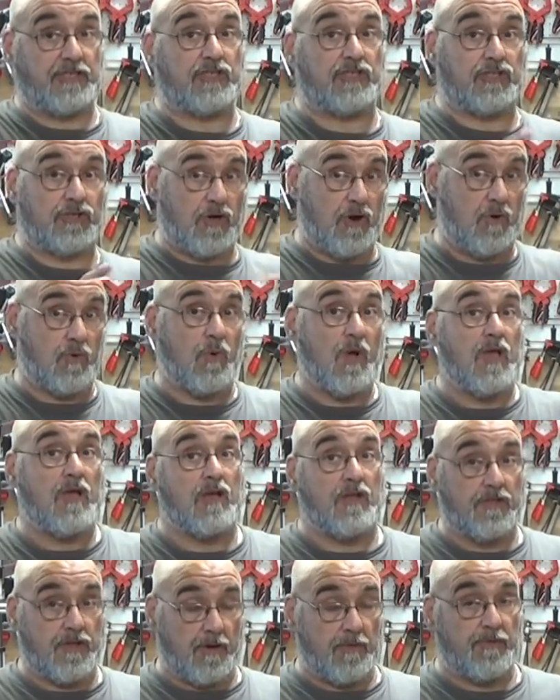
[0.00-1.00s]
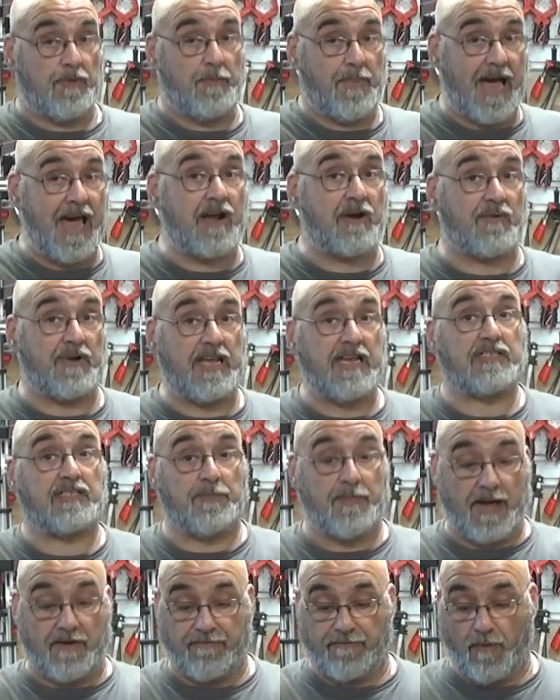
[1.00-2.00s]
So the, the battery is
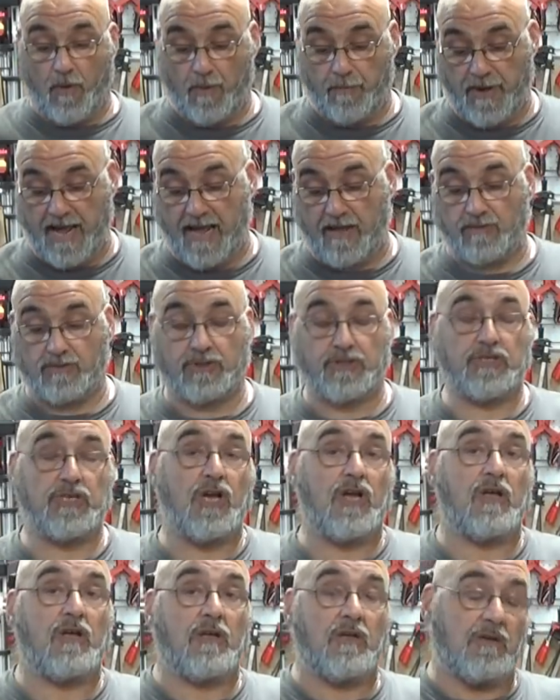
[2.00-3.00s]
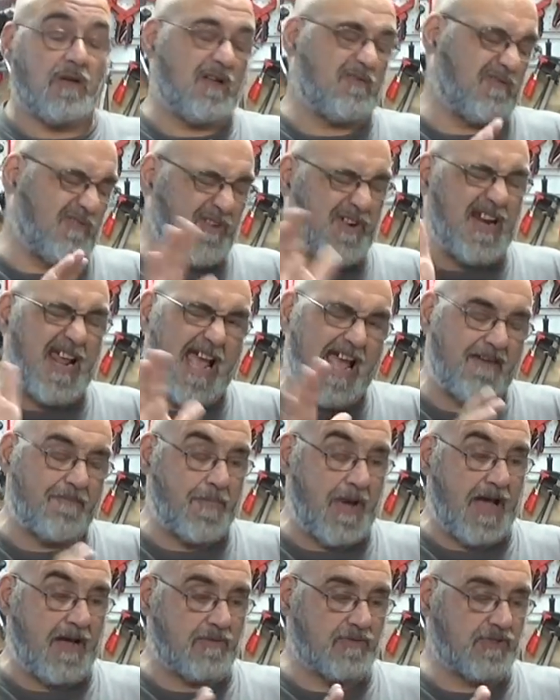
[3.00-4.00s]
about four pounds, uh, three and a half
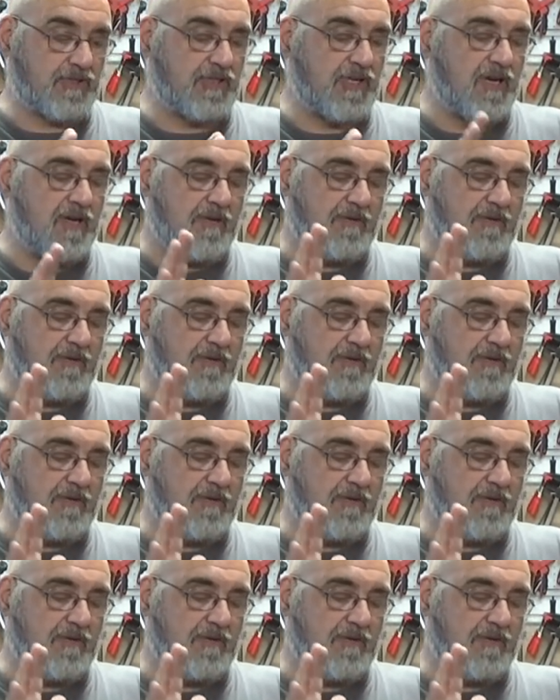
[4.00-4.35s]
pounds,